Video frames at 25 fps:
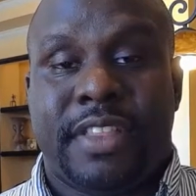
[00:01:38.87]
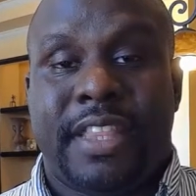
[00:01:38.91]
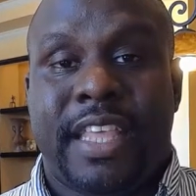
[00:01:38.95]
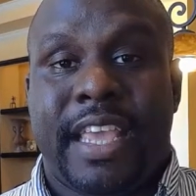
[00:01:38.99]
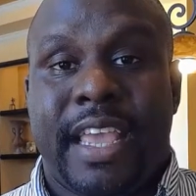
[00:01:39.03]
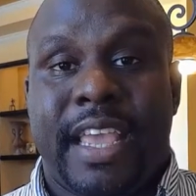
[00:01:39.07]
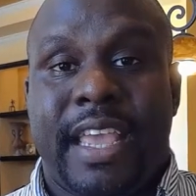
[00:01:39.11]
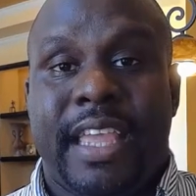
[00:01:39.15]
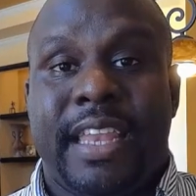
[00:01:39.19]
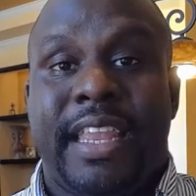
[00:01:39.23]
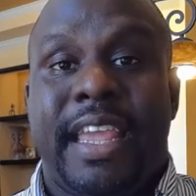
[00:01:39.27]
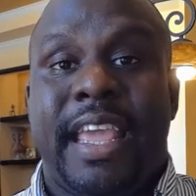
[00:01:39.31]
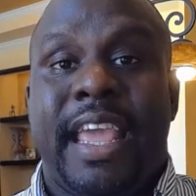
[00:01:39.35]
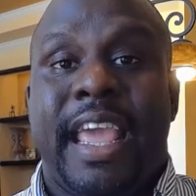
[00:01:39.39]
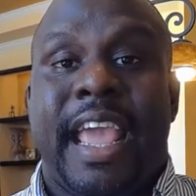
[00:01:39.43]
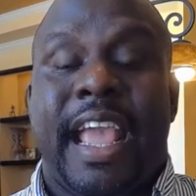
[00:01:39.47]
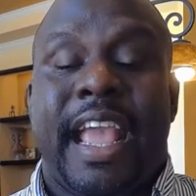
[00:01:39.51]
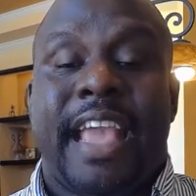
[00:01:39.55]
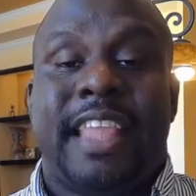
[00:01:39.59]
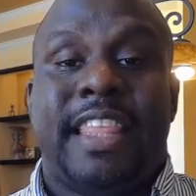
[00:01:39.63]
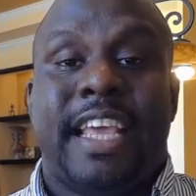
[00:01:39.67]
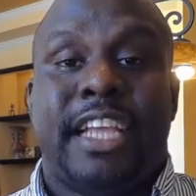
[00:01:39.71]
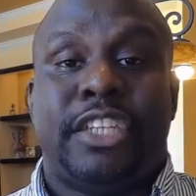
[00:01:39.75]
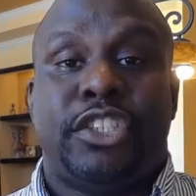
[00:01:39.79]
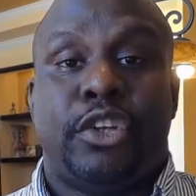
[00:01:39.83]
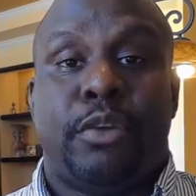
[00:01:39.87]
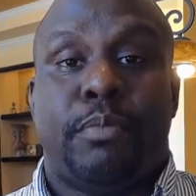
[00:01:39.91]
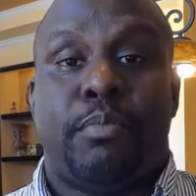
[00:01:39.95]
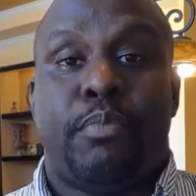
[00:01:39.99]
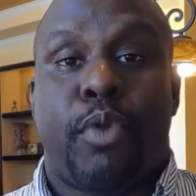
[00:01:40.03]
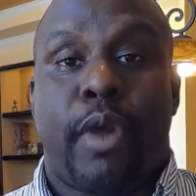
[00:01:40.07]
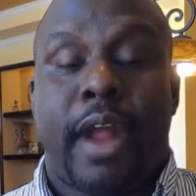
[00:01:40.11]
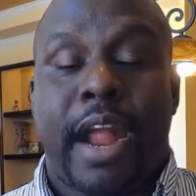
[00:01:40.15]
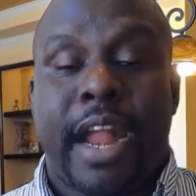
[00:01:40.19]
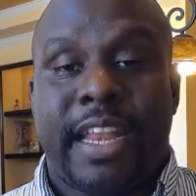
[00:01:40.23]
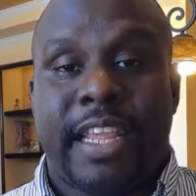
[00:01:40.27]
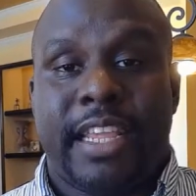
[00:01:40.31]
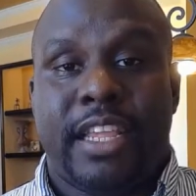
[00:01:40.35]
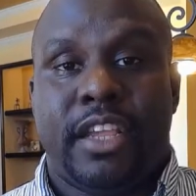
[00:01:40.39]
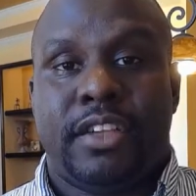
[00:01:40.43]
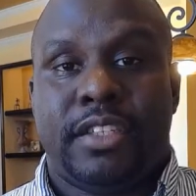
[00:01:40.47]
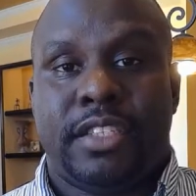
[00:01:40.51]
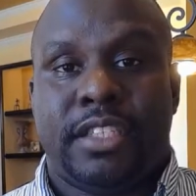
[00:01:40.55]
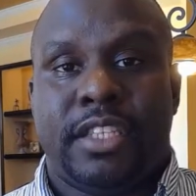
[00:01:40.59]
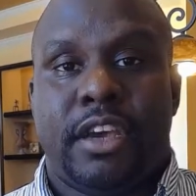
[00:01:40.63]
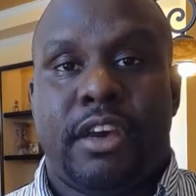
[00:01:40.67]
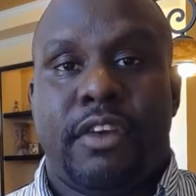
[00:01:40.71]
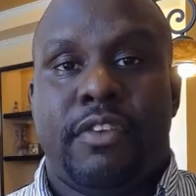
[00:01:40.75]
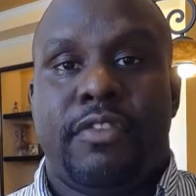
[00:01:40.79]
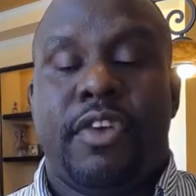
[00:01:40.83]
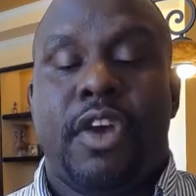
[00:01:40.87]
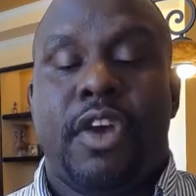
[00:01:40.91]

thin and that you're branding yourself